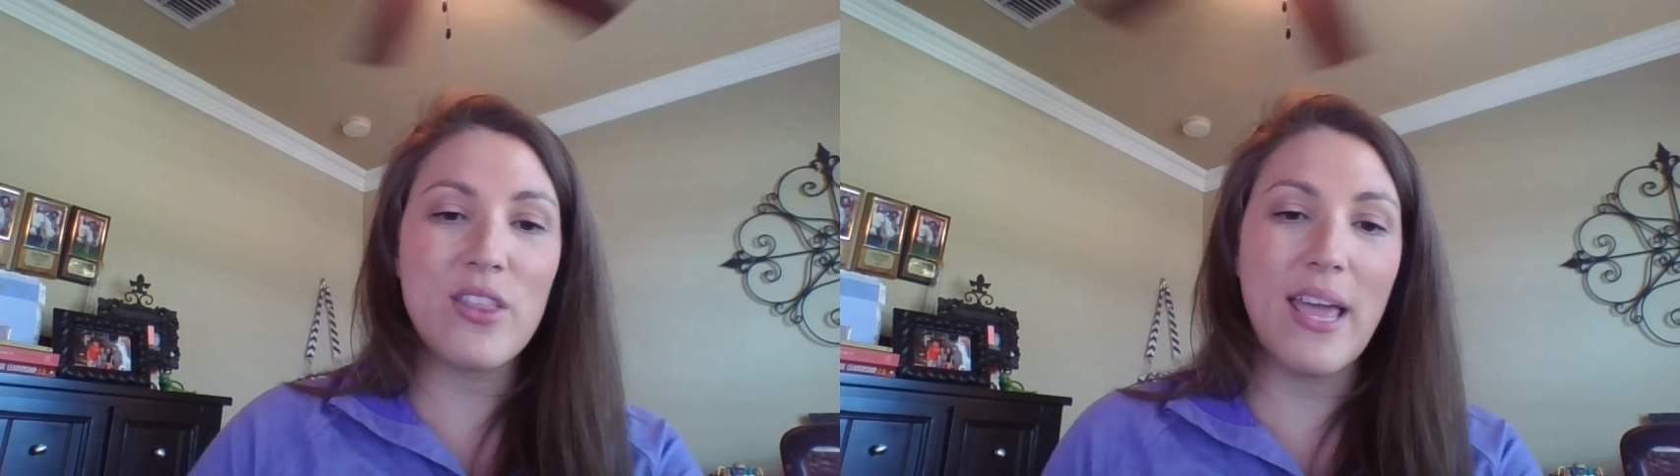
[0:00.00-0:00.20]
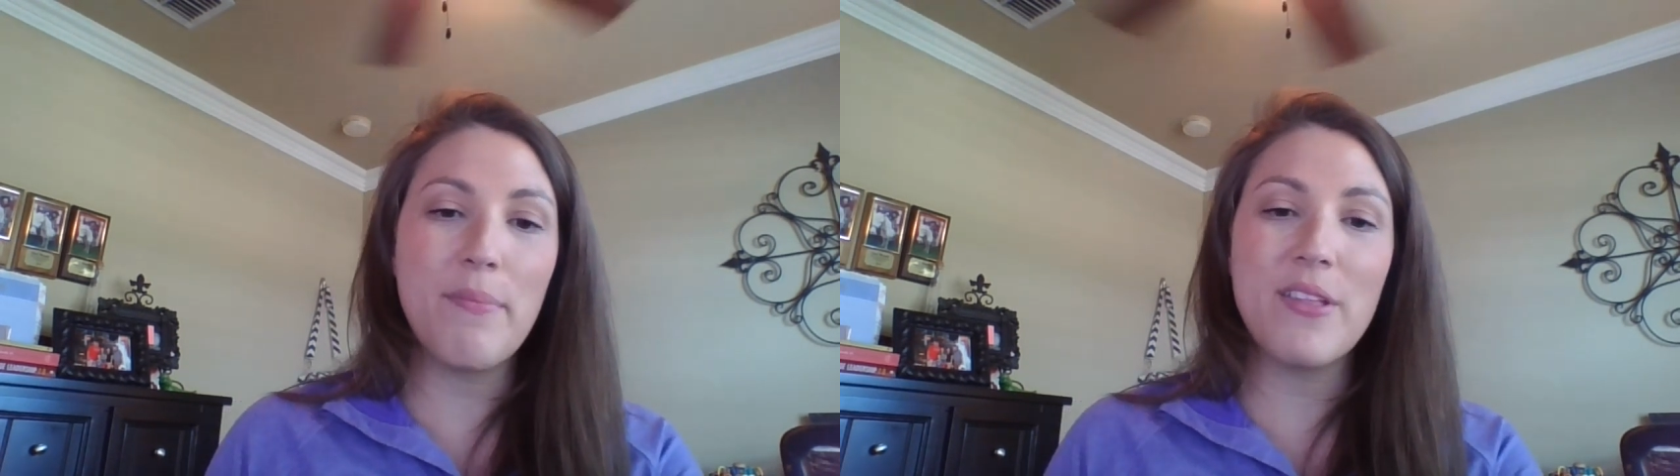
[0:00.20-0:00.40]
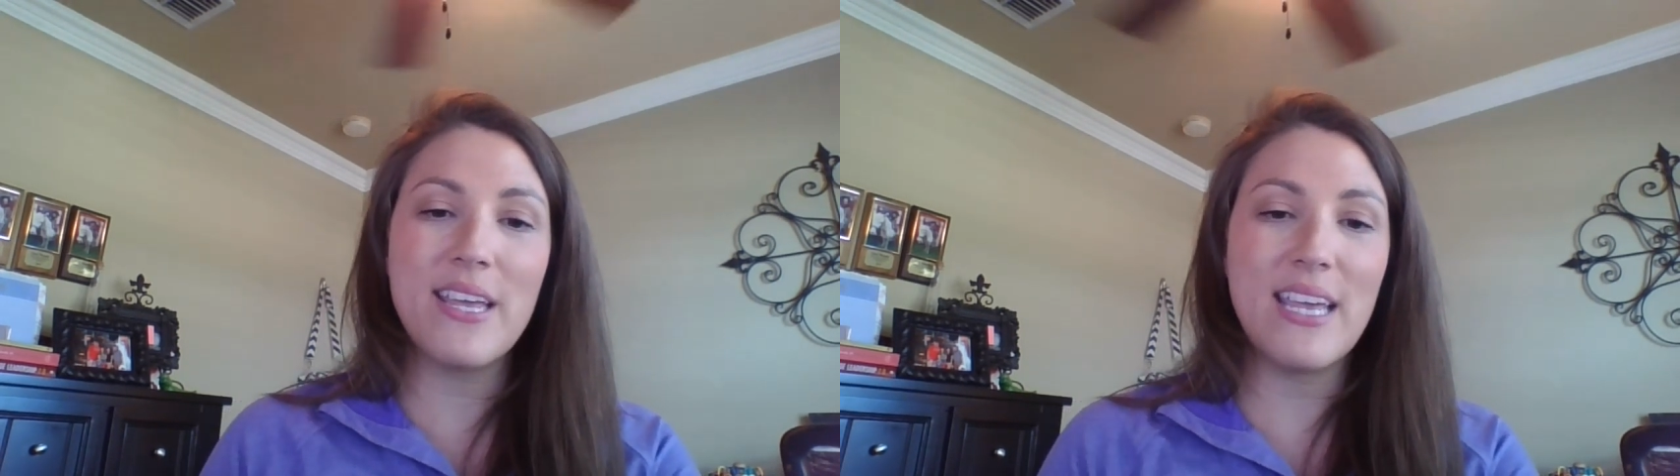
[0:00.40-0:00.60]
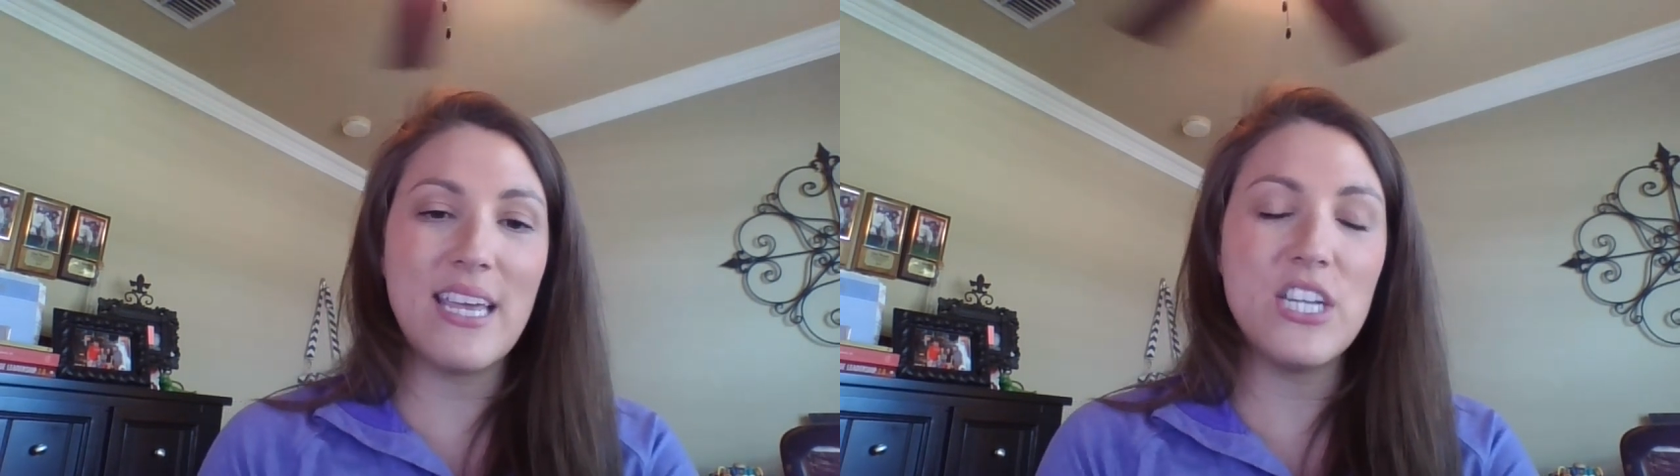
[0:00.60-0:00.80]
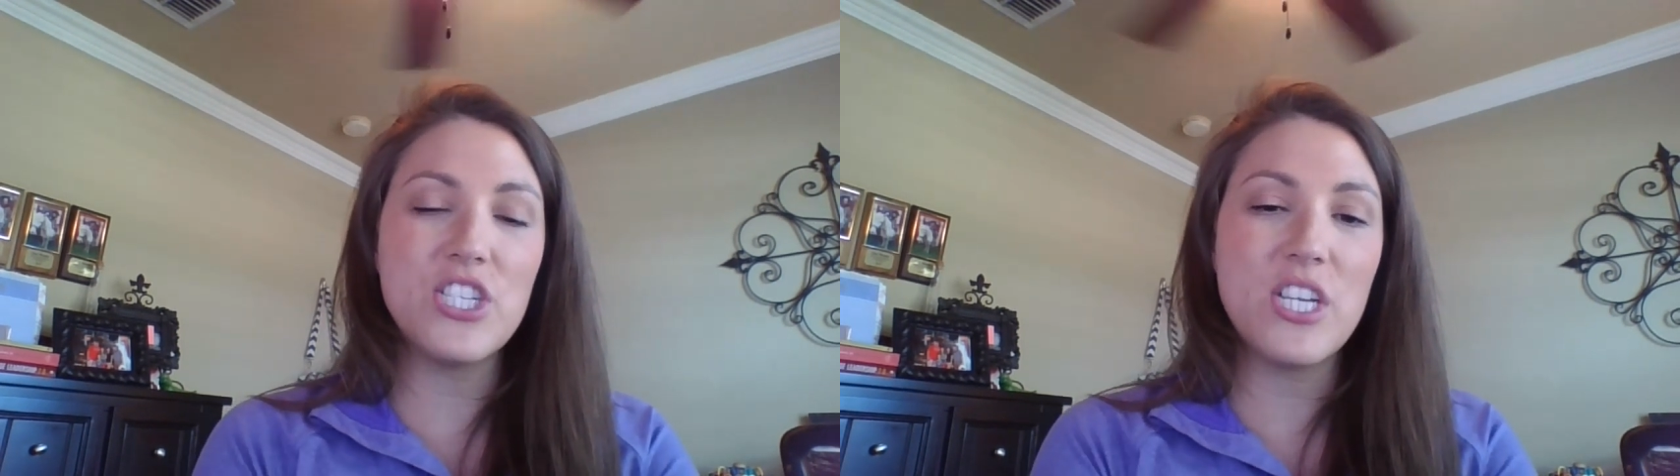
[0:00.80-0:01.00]
are labeling
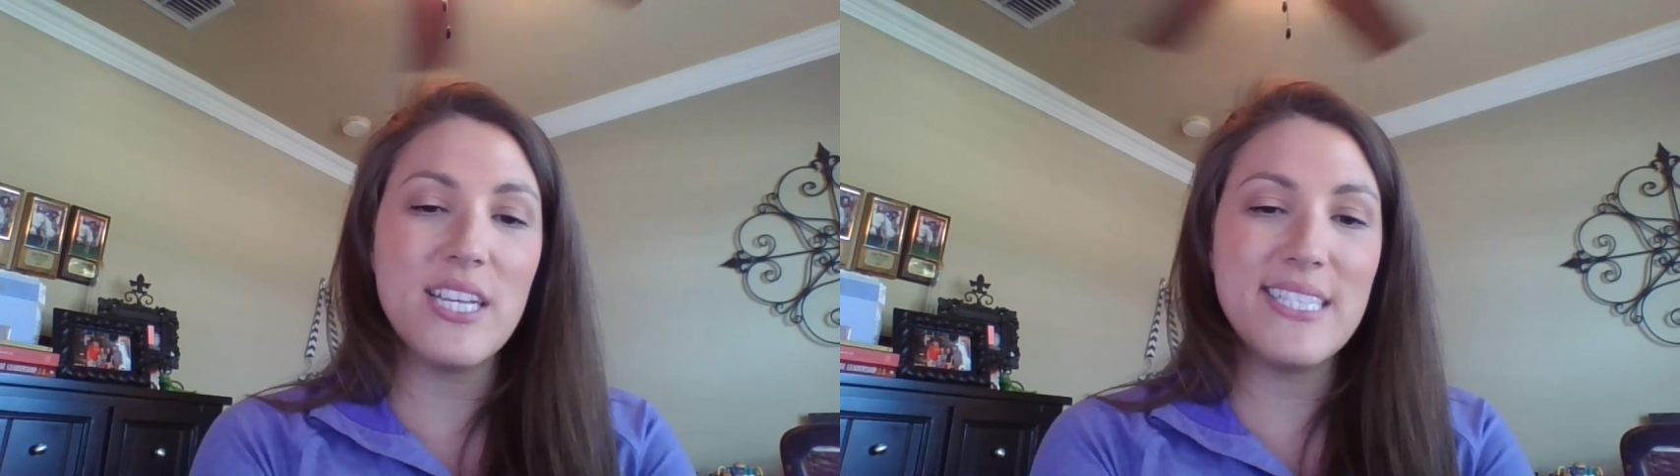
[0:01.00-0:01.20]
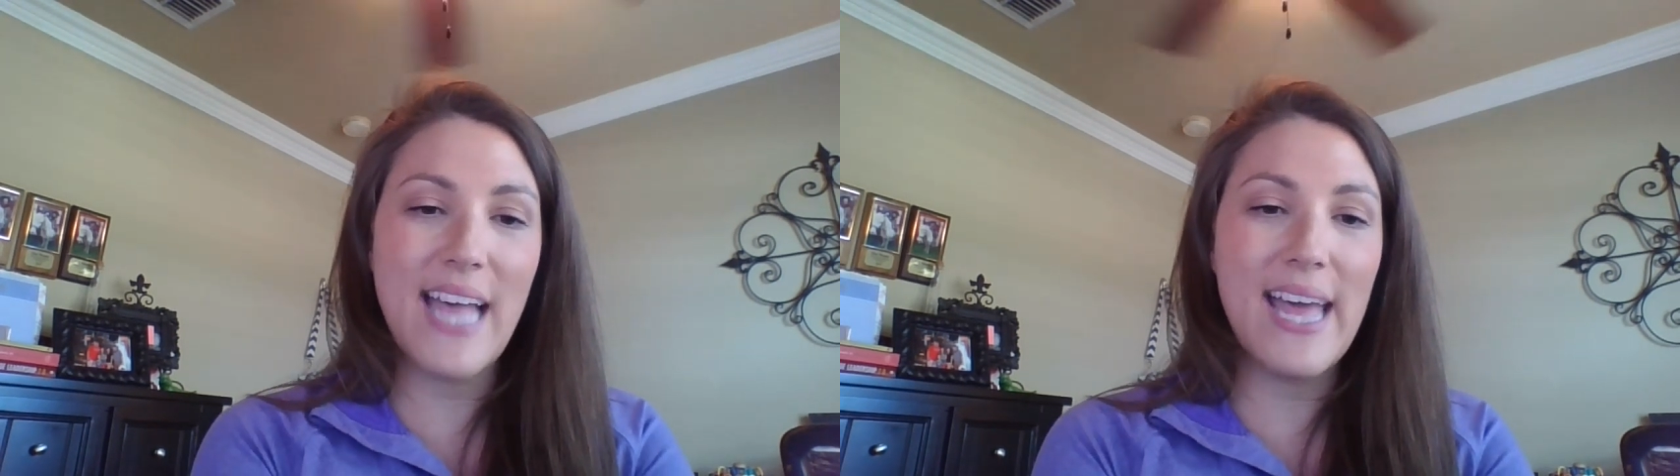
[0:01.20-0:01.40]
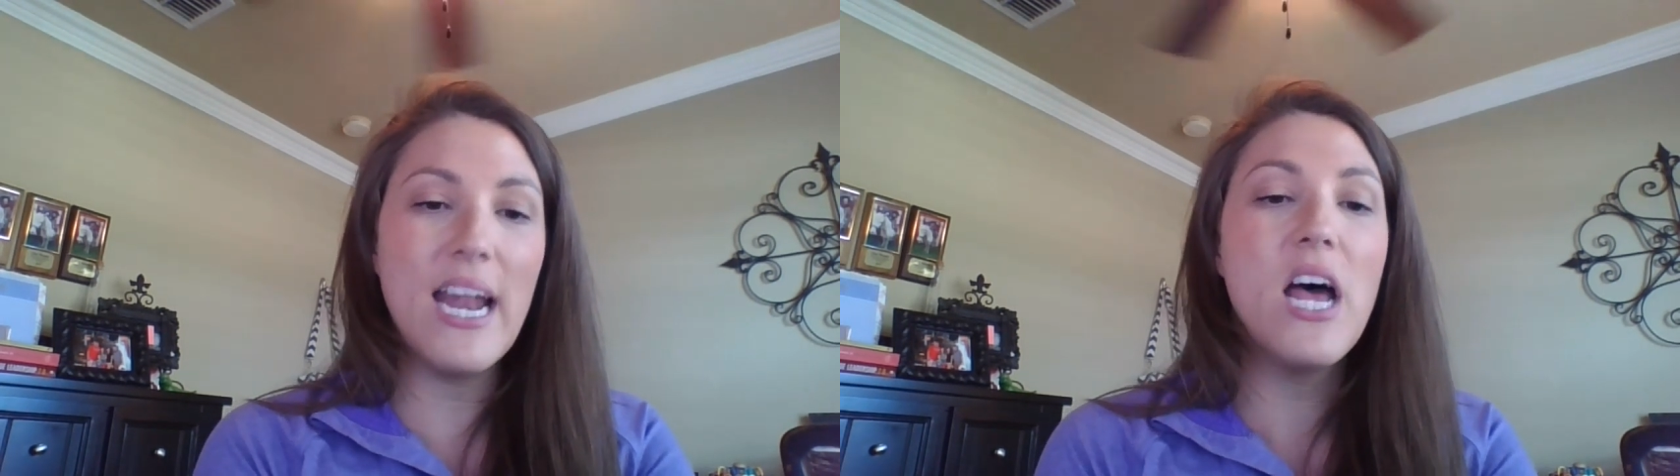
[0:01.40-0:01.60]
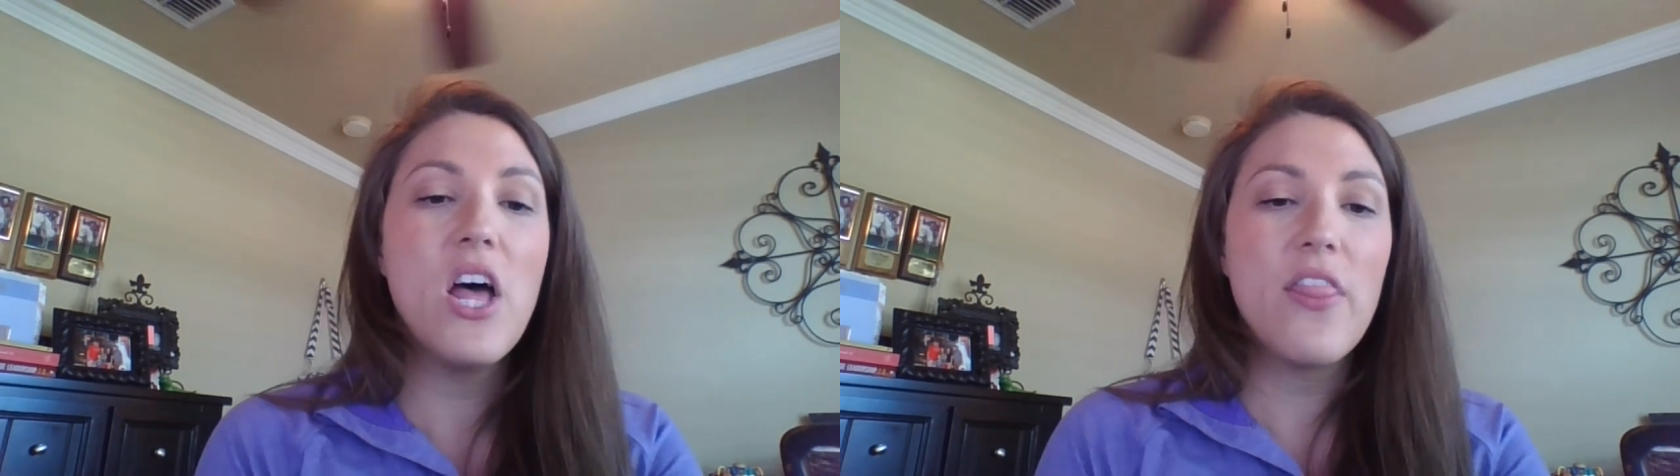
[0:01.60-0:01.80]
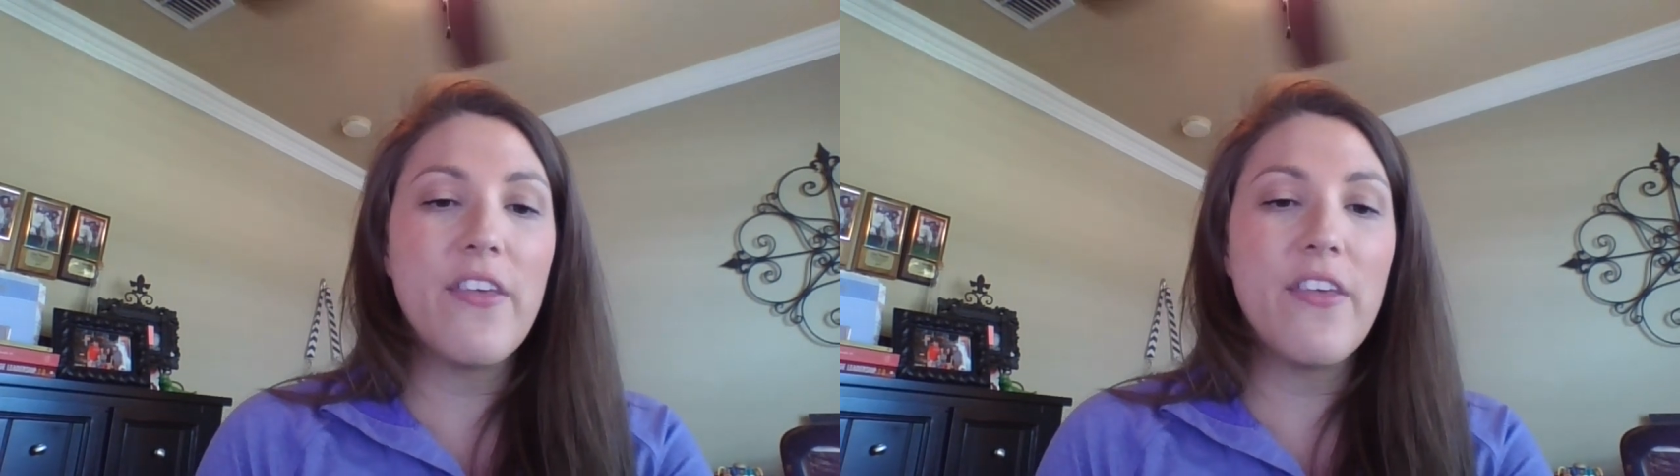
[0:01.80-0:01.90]
each set.